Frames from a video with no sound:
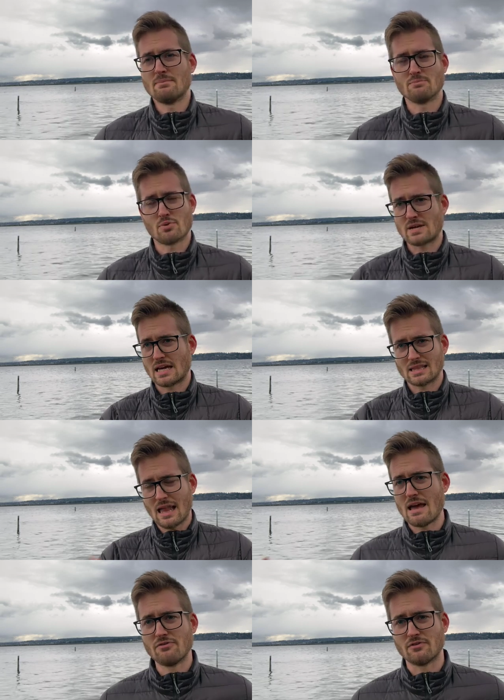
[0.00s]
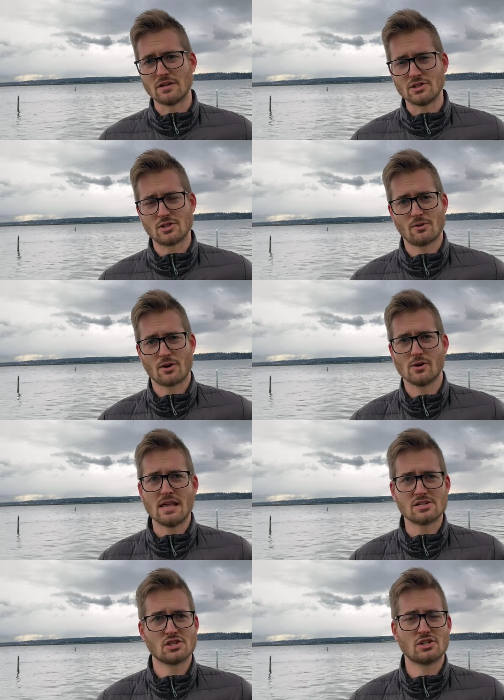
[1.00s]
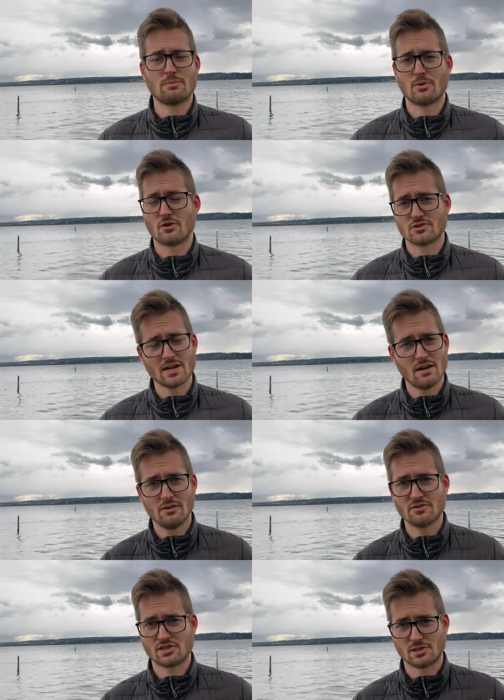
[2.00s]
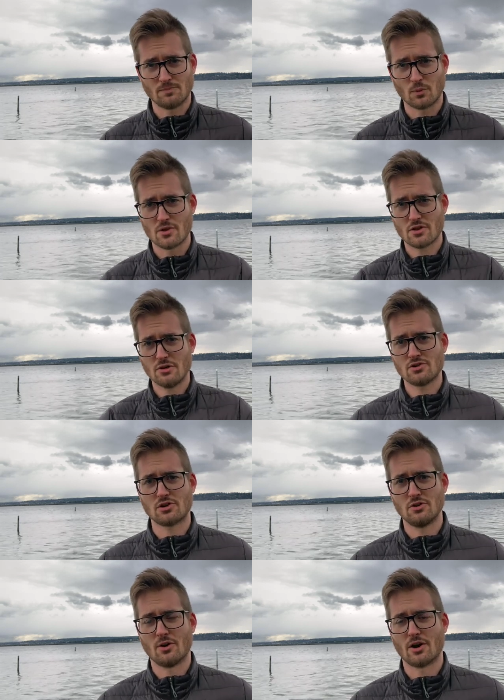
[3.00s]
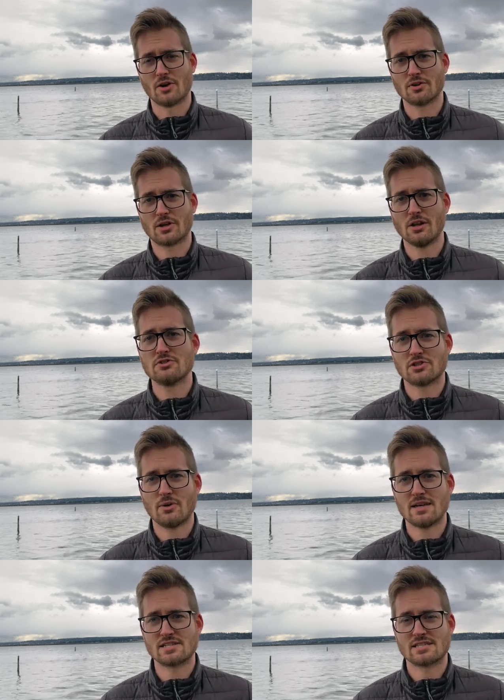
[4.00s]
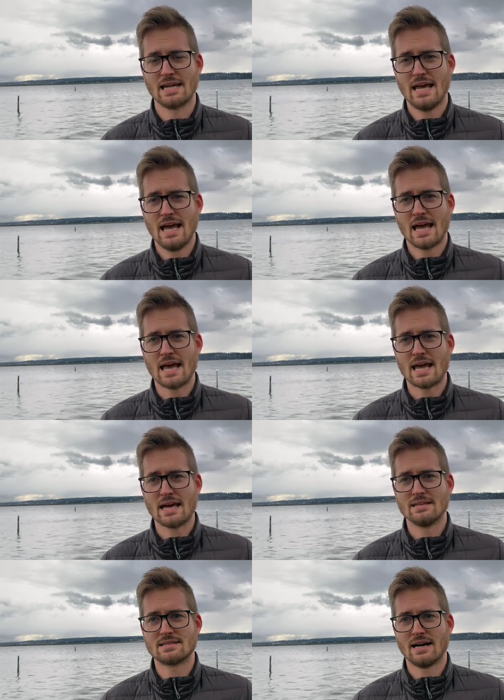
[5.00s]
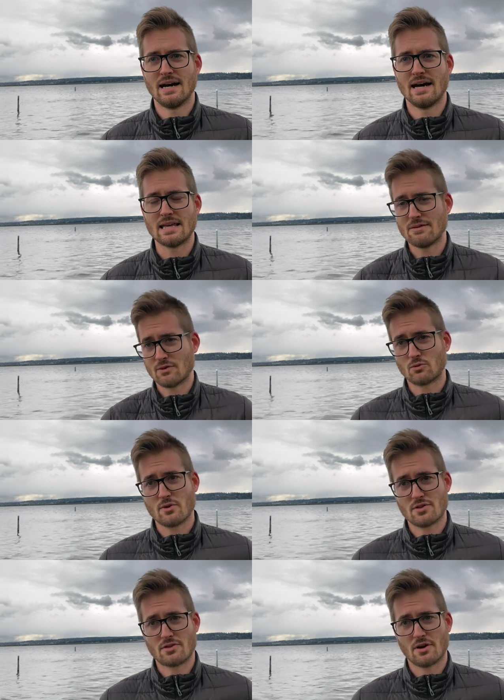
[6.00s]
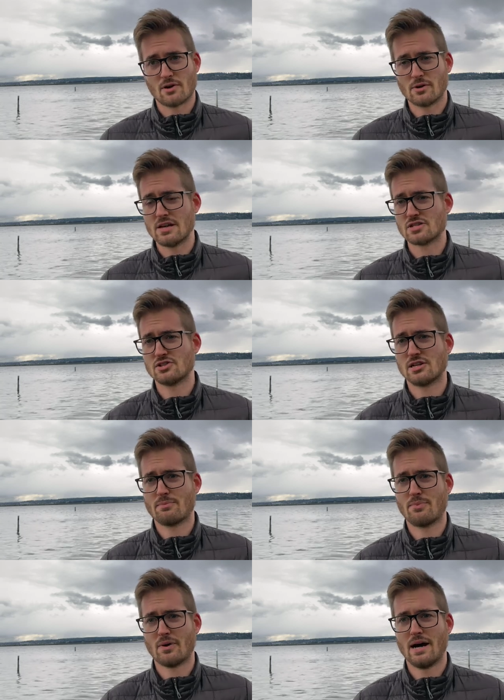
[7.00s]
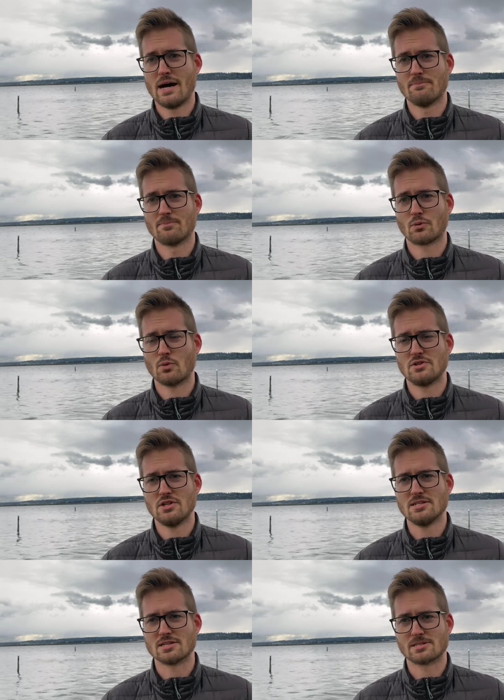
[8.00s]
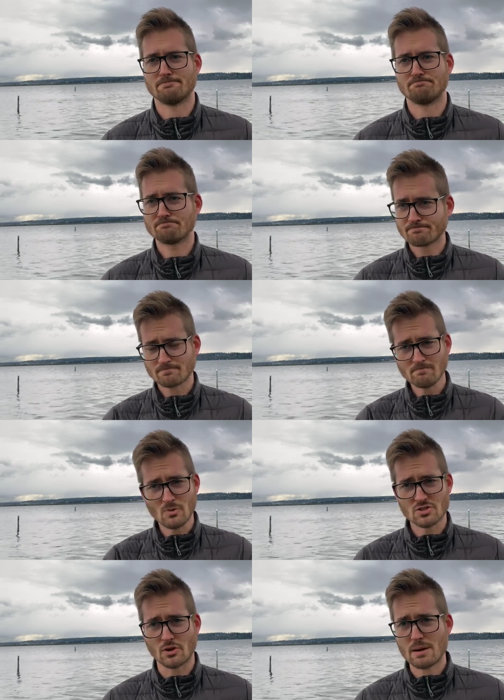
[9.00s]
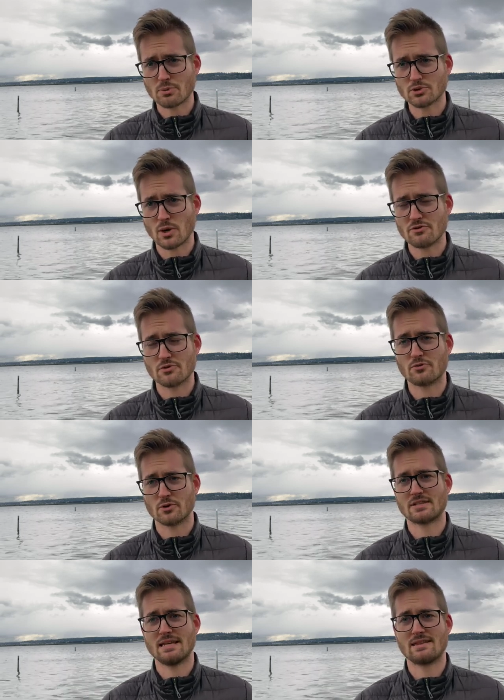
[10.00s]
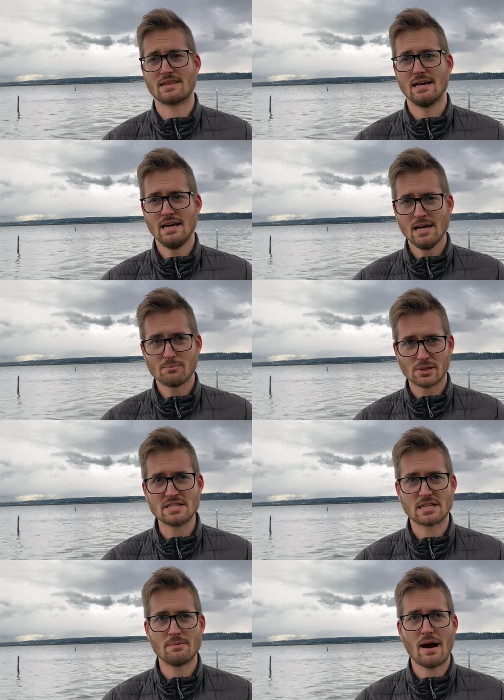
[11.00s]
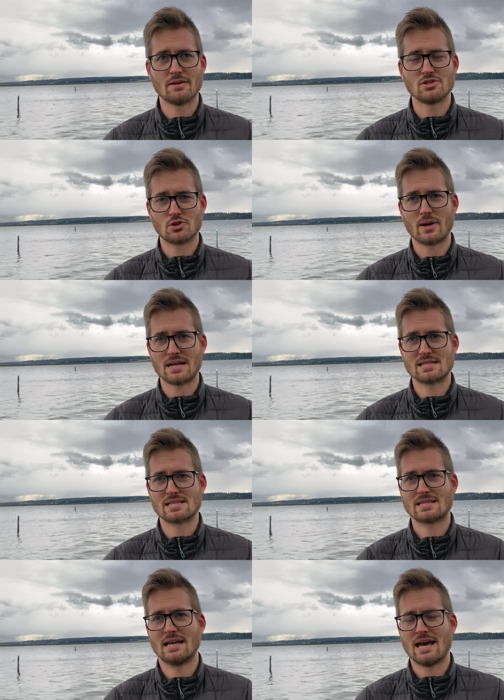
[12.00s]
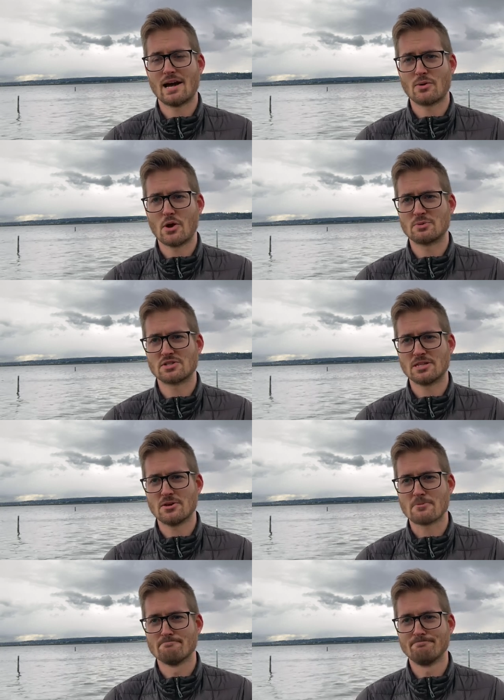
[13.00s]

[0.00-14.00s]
bringing life into our relationship with ourselves, with those who are close to us, and even with our relationship with Jesus. So April 12th through 14th, please come out and join us. We hope to see you there.